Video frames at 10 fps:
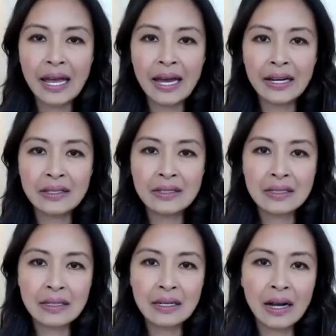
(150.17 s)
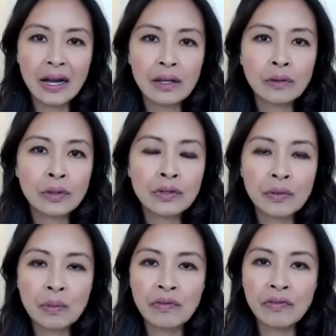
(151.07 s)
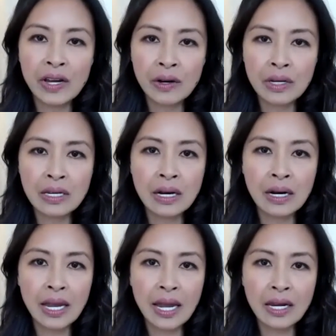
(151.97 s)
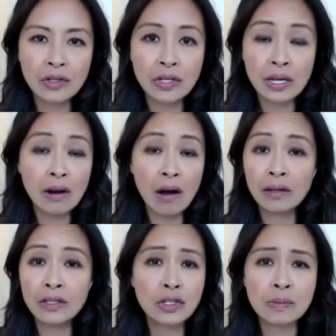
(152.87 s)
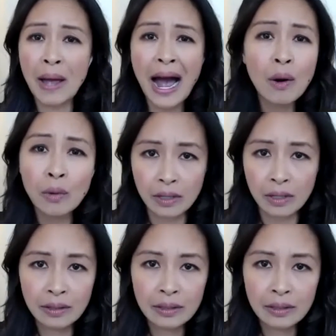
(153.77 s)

And I learned from a very young age that knowledge is power